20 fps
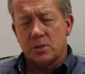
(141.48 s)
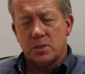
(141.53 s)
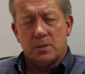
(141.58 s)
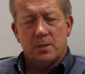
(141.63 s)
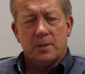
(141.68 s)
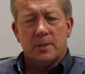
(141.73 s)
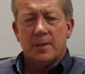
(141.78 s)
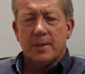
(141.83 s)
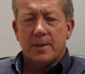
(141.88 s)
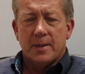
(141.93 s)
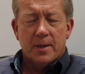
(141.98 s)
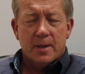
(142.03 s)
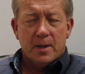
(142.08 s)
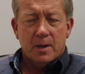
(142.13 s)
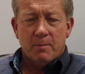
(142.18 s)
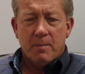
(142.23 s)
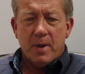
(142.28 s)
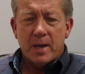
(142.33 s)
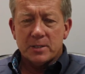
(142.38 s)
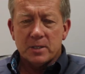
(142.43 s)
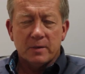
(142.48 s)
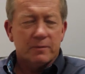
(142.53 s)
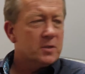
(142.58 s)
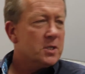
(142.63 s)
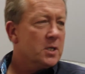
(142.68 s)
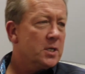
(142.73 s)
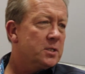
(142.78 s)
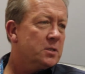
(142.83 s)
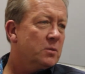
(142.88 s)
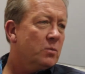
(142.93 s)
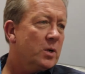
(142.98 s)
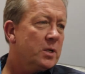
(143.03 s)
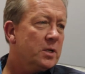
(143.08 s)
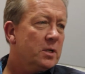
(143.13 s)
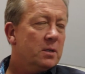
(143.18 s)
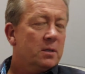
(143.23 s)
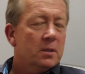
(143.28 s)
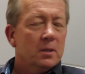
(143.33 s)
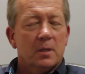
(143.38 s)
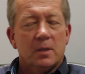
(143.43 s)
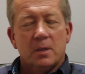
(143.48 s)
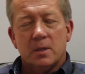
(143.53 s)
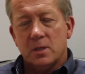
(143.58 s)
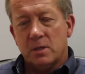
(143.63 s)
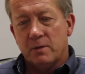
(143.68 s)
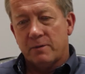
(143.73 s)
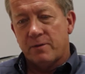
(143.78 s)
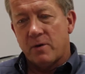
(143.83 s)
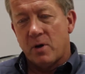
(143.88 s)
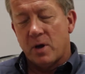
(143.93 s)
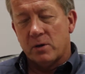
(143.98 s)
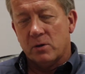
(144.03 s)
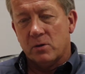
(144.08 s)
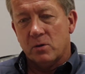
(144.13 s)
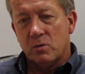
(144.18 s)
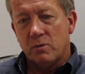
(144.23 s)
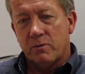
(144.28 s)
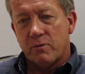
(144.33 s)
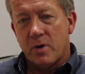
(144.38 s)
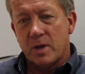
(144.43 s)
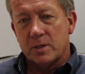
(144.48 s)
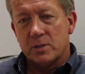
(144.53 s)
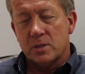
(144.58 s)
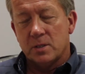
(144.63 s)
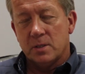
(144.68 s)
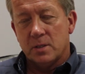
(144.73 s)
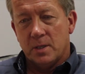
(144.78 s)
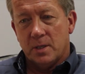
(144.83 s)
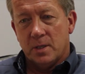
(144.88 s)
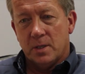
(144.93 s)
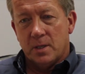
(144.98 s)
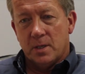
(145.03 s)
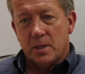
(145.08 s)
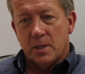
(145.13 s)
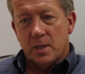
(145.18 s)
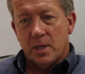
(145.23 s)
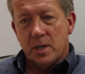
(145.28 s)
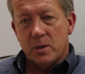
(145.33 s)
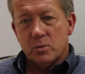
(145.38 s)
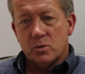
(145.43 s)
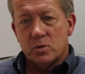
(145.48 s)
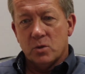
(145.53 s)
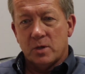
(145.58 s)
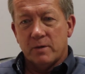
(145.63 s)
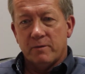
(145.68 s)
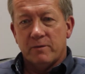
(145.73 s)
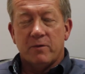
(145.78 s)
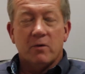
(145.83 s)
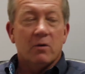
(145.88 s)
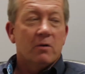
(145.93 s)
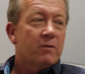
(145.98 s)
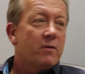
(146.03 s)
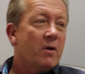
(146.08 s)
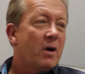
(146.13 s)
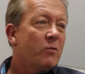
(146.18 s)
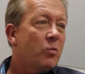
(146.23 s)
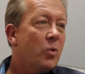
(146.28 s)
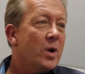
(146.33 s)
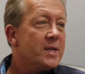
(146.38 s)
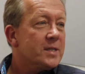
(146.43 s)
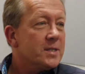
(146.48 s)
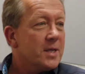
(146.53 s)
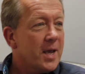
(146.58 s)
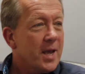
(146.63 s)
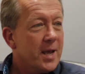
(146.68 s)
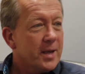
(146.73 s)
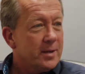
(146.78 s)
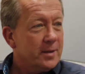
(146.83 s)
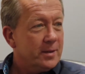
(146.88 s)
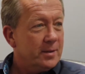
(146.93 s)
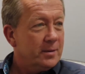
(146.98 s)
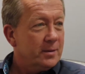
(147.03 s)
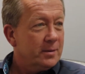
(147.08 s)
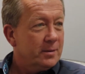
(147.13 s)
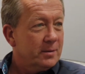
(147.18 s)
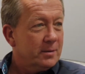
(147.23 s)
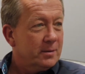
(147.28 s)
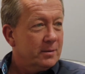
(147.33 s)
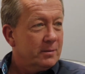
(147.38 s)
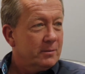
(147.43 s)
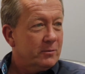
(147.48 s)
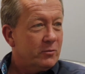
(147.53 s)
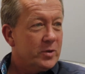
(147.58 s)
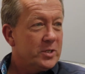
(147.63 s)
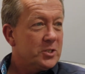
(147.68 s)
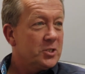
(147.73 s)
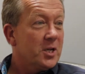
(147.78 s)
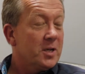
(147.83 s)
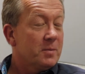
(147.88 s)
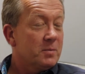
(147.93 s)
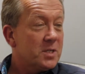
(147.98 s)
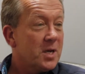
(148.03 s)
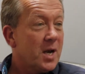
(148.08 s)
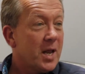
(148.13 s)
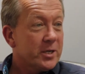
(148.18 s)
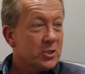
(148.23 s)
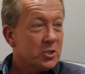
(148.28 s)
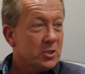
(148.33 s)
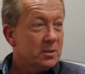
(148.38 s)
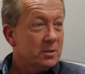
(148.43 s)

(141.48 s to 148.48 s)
a massive season when you're fighting on all fronts? And he was looking 4 or 5 weeks ahead for his team selection.